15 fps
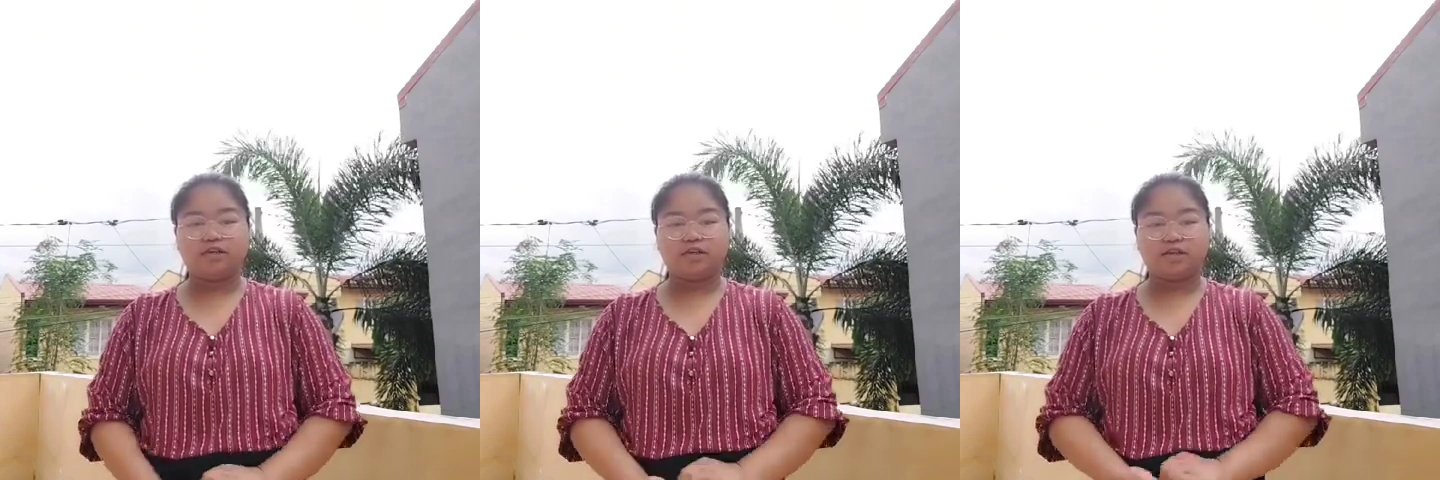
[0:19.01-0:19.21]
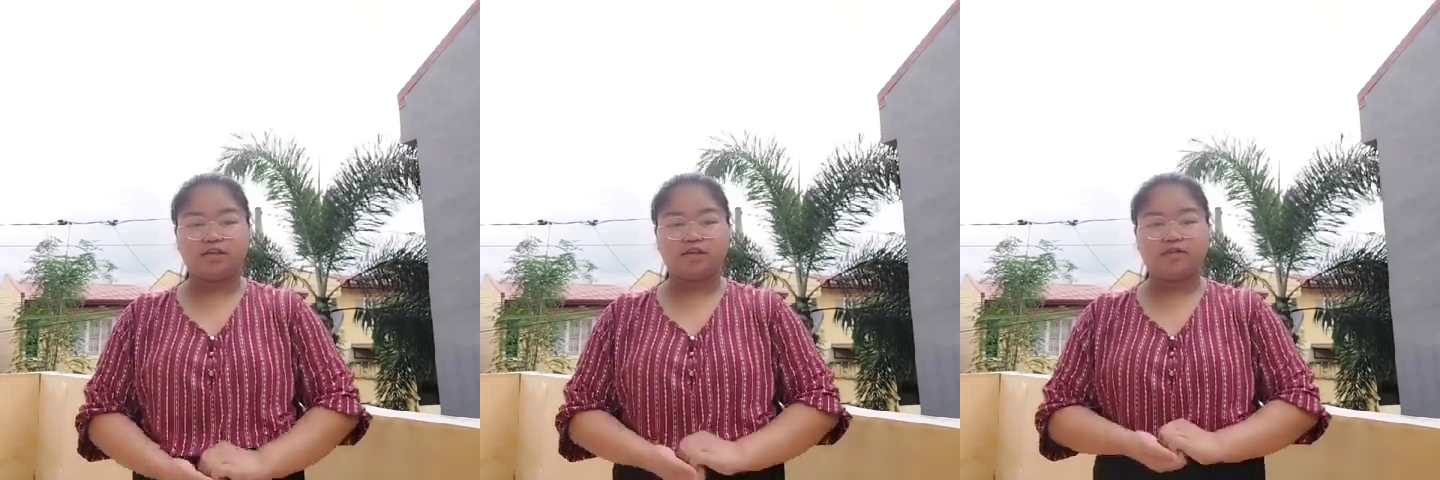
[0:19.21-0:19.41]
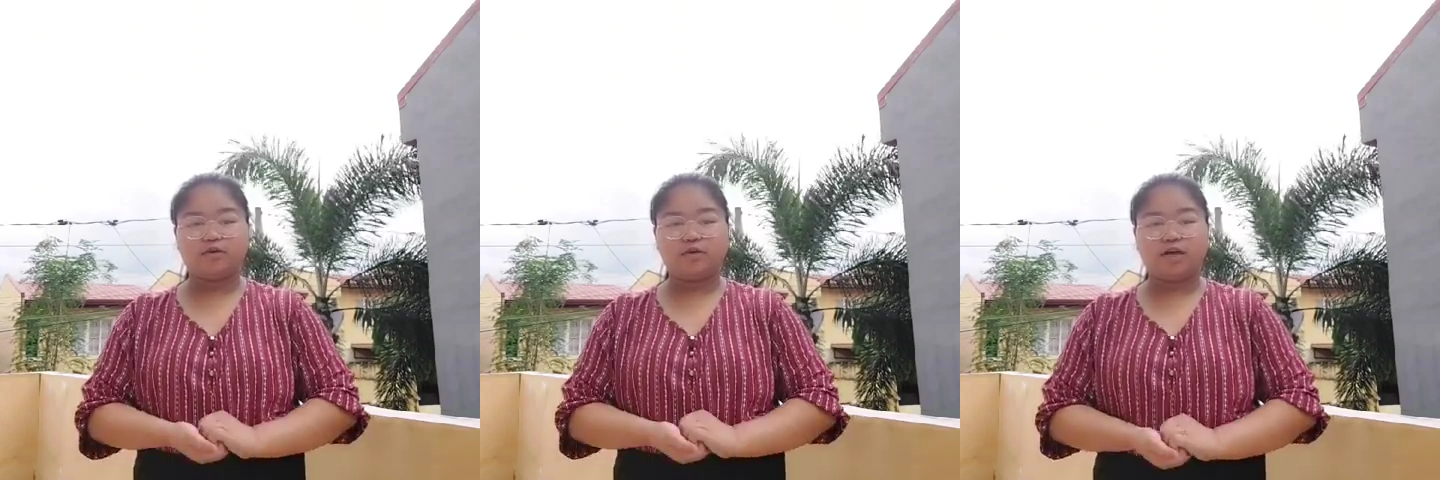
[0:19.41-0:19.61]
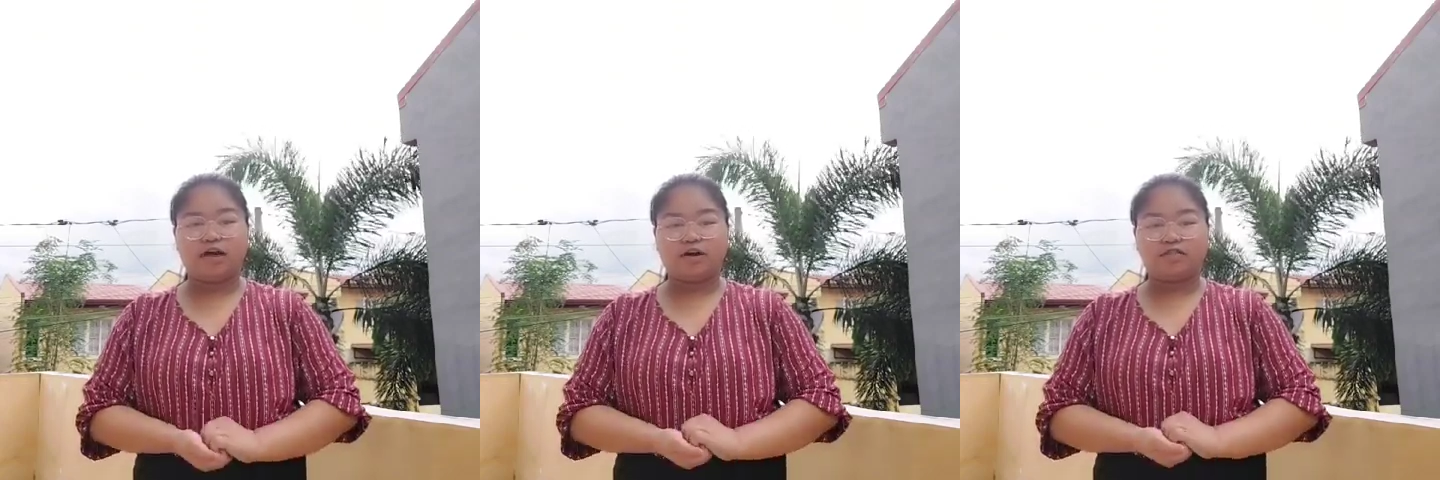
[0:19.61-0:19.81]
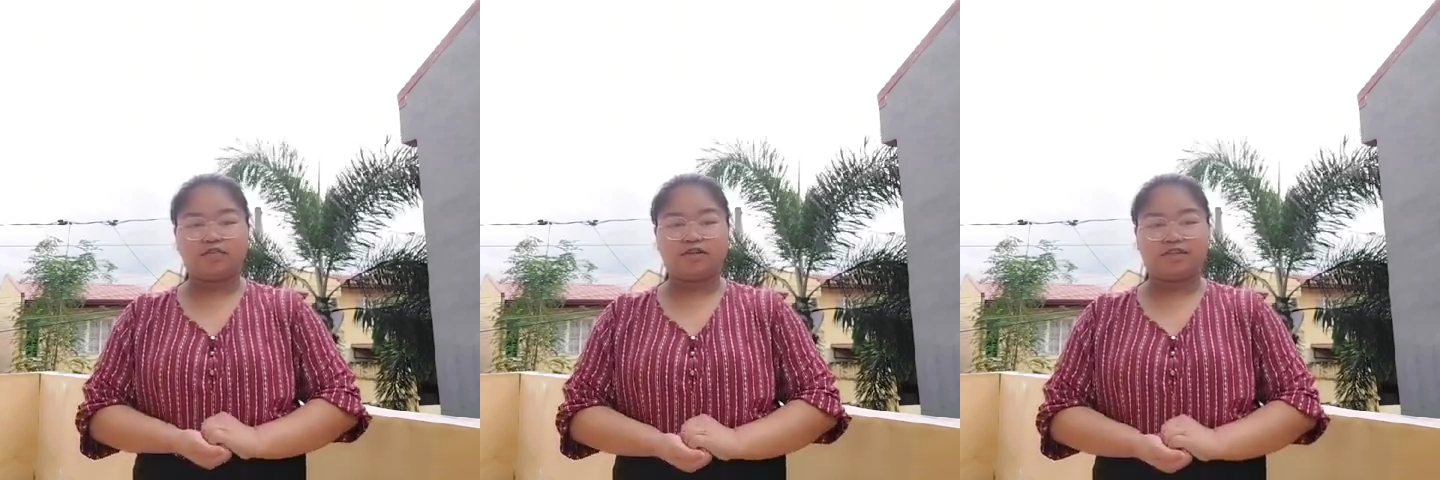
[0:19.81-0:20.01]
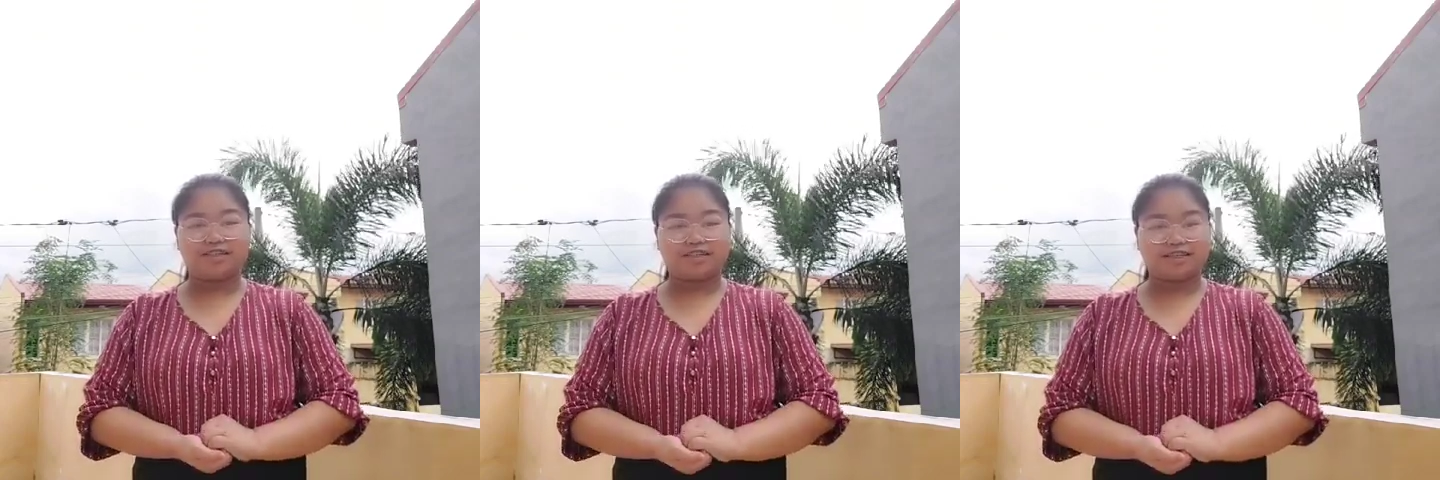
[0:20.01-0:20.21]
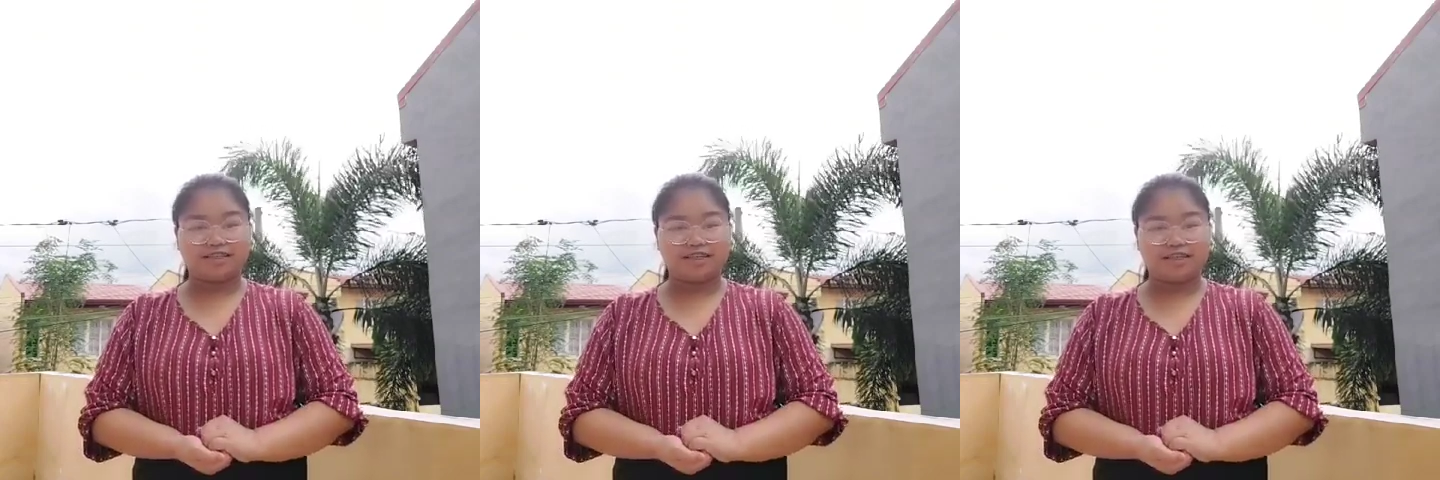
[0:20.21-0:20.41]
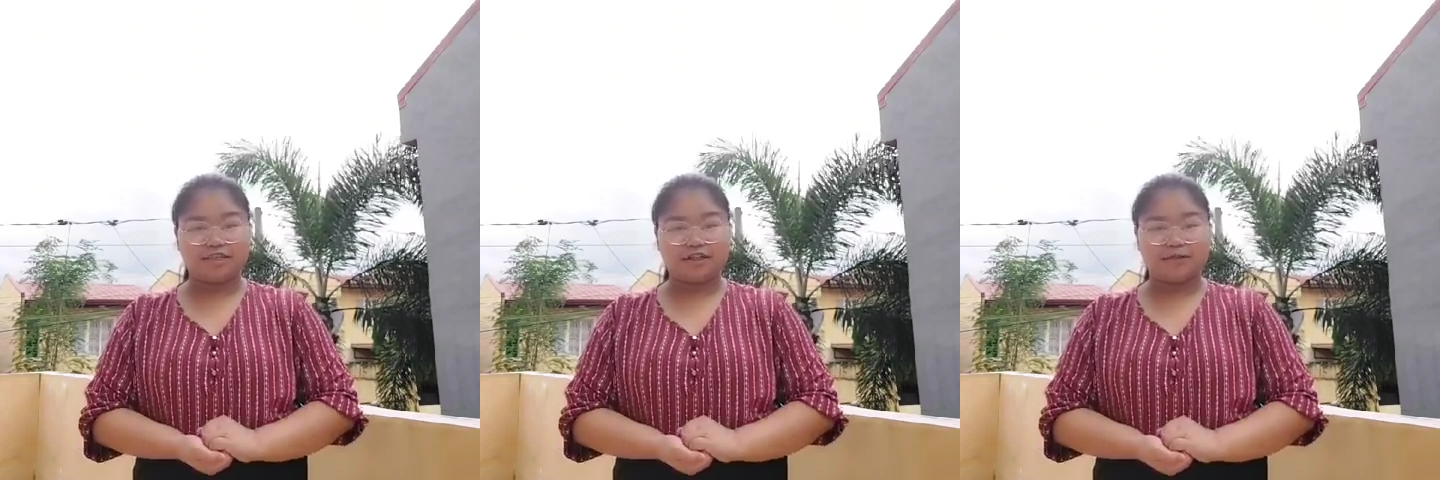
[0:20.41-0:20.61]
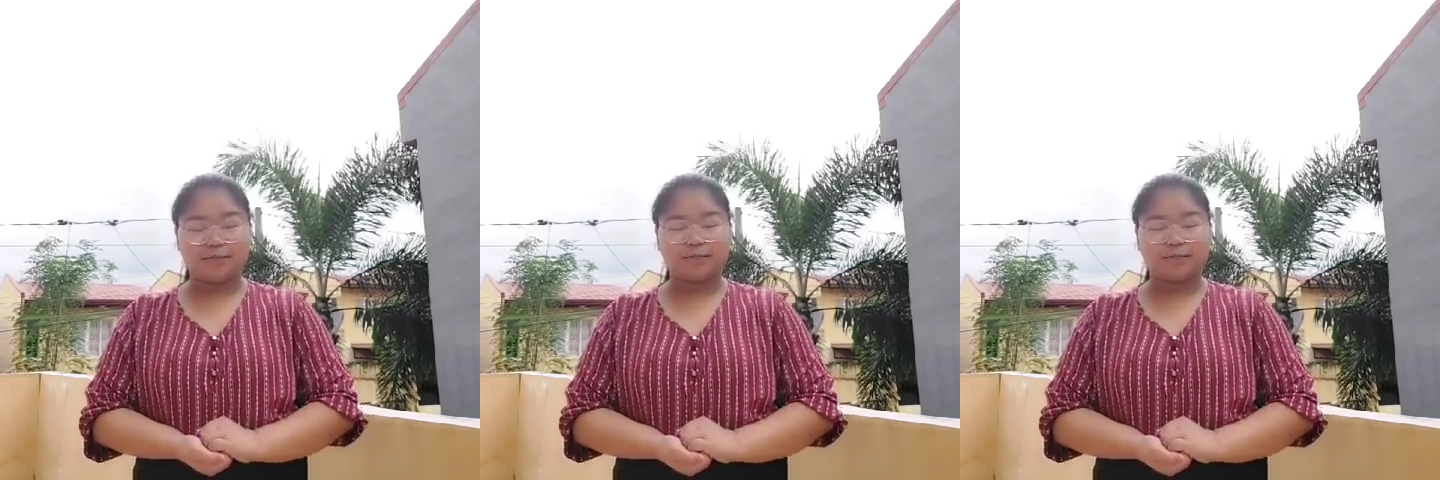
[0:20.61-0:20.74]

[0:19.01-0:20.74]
skills we have to succeed.